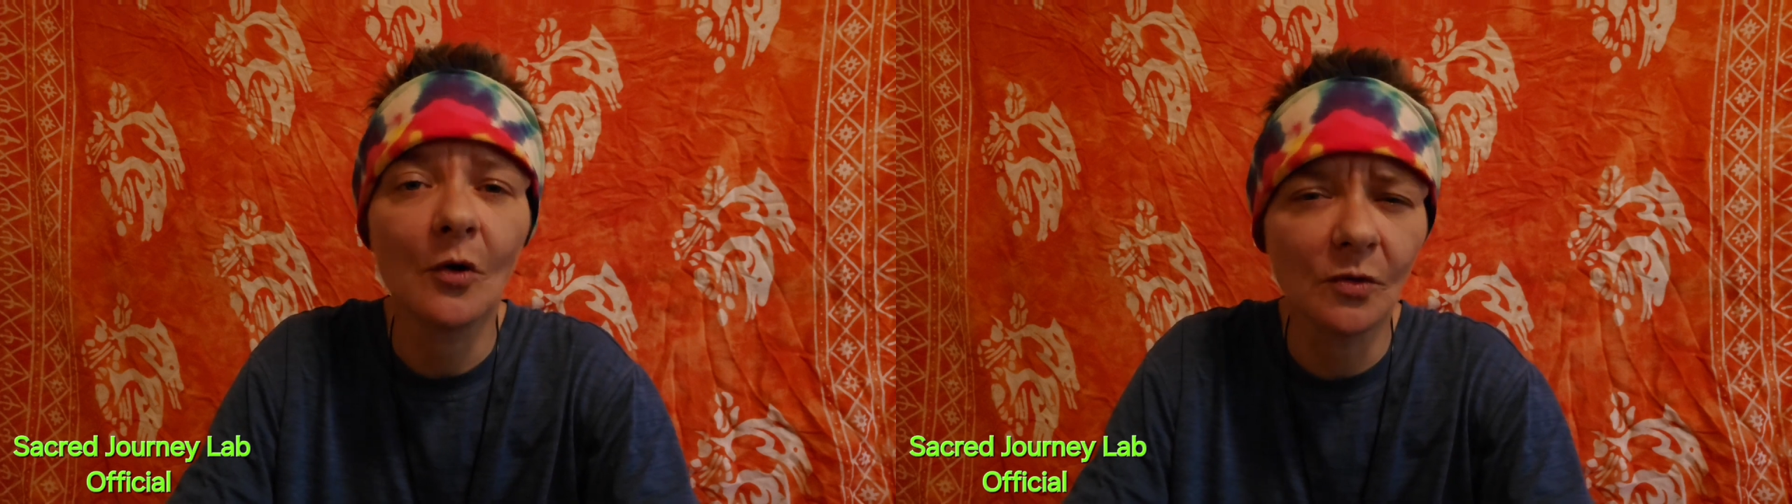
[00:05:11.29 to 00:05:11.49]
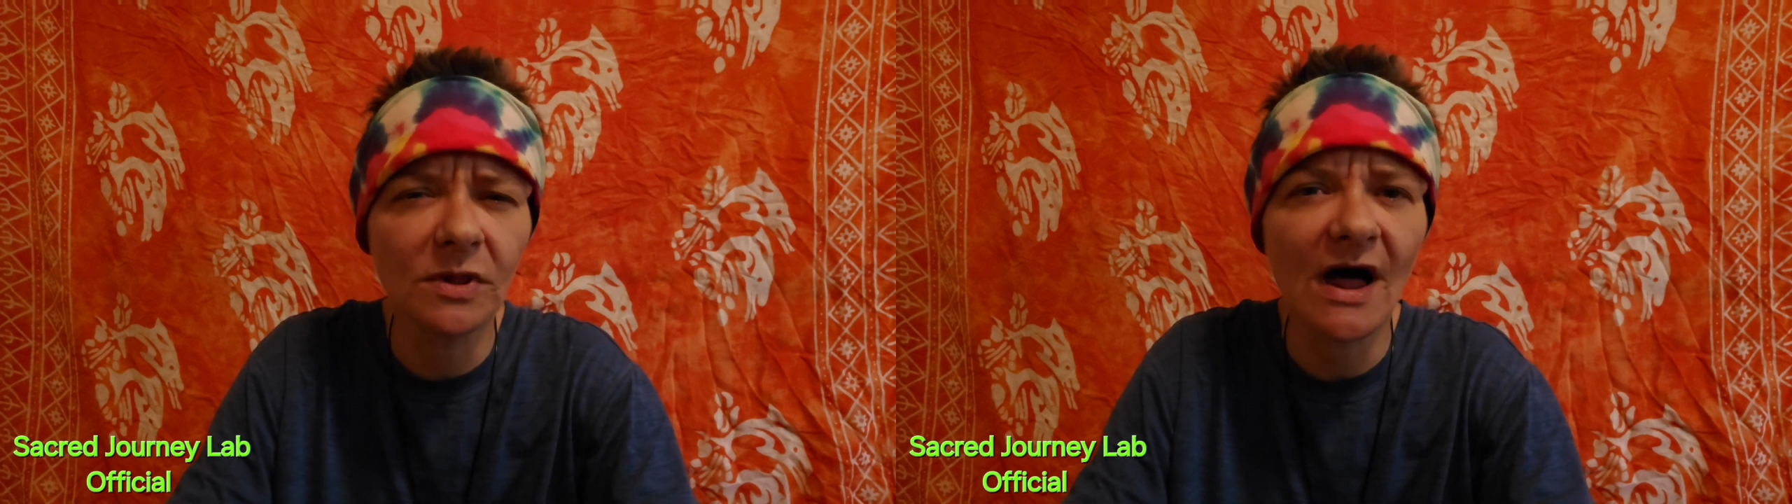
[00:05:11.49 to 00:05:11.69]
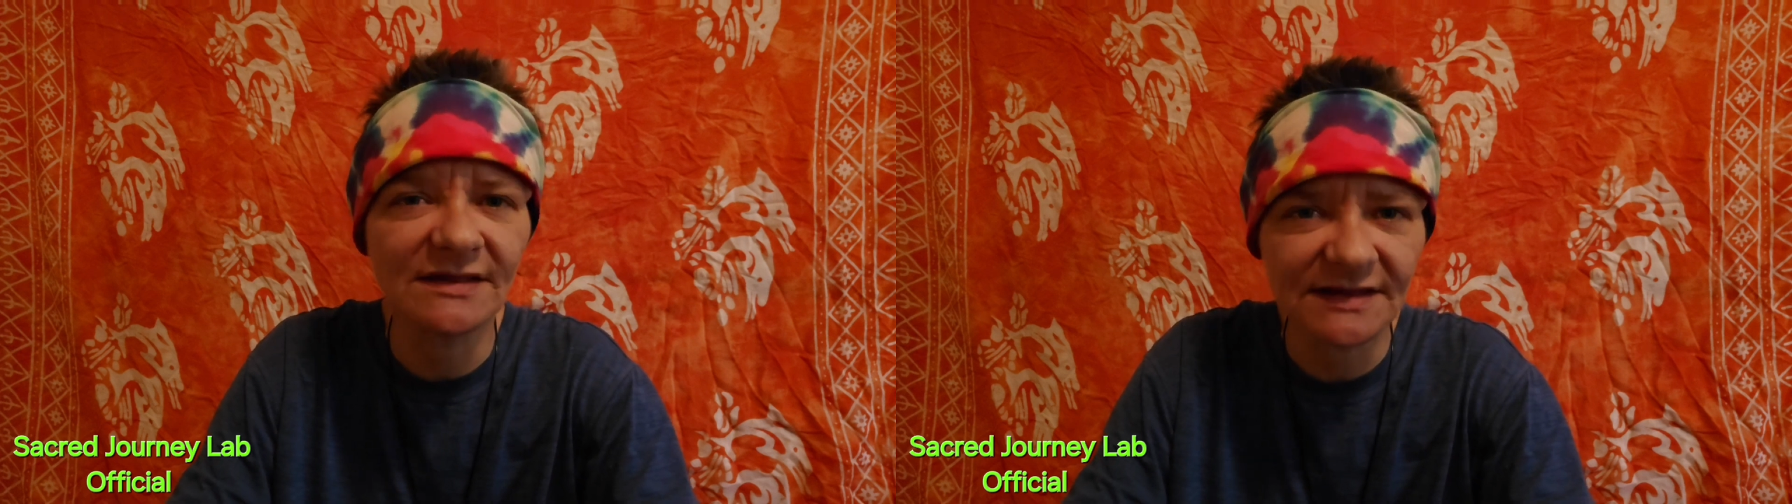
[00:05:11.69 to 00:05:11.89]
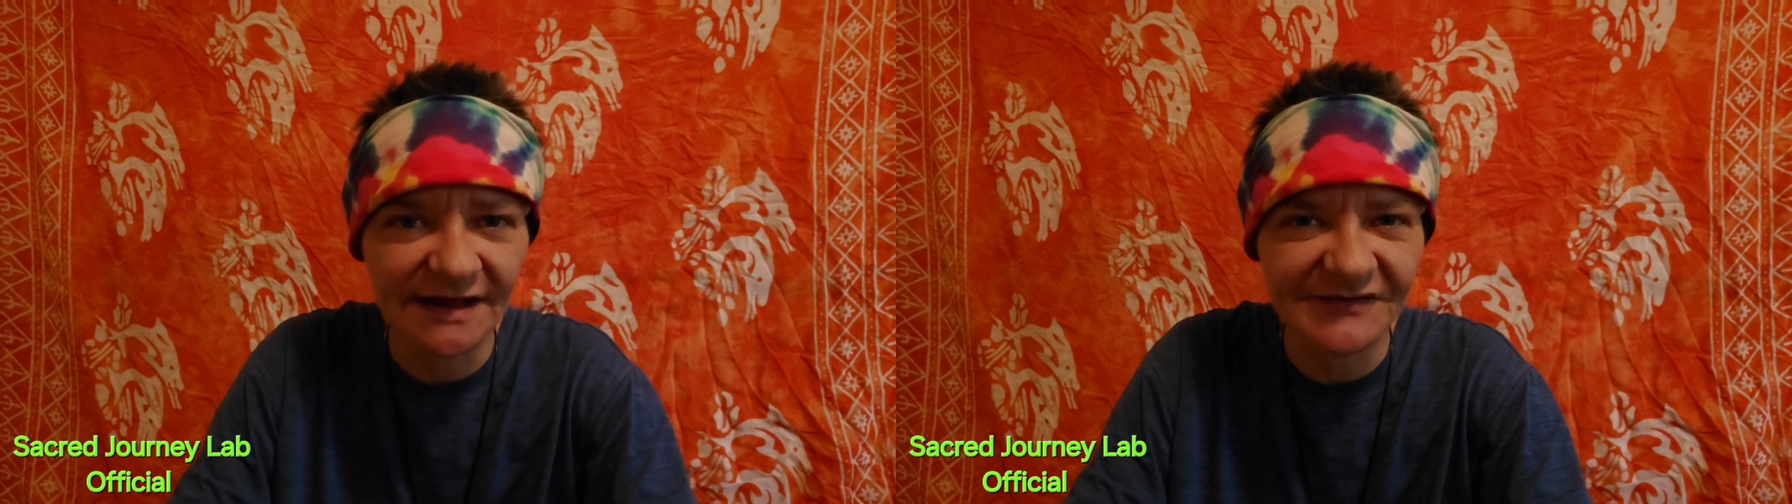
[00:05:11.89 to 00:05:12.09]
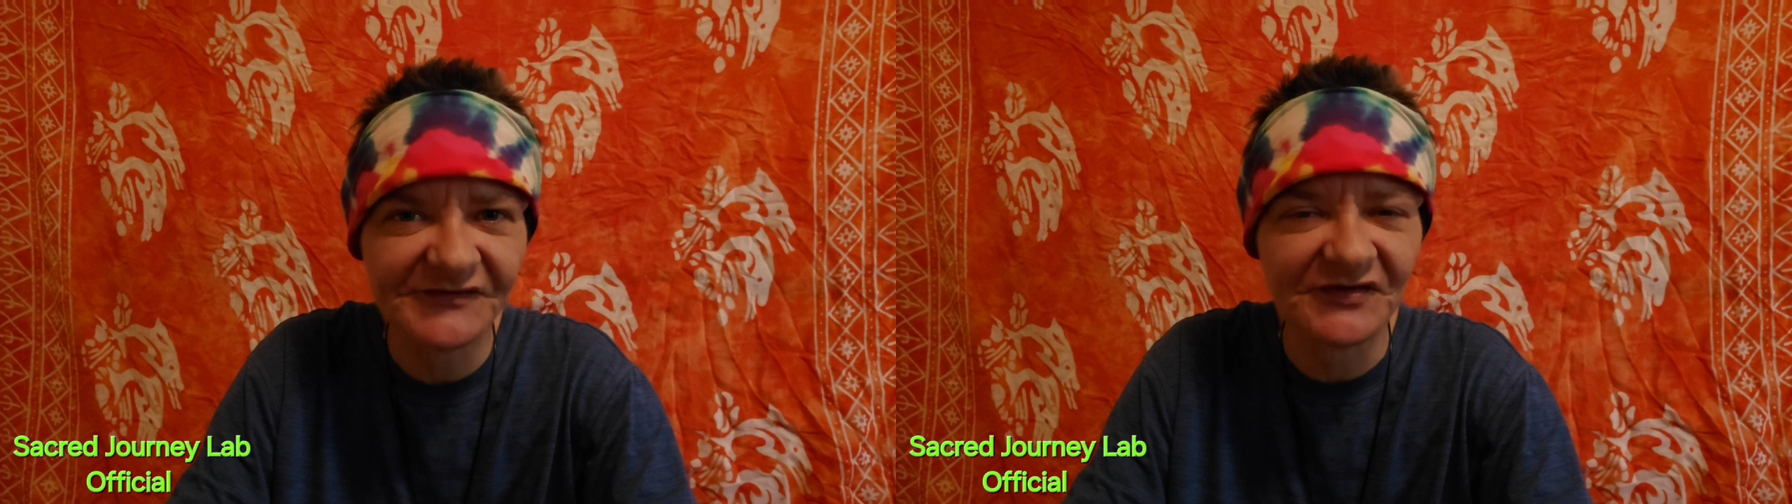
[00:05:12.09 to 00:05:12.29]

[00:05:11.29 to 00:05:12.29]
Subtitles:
whole lot less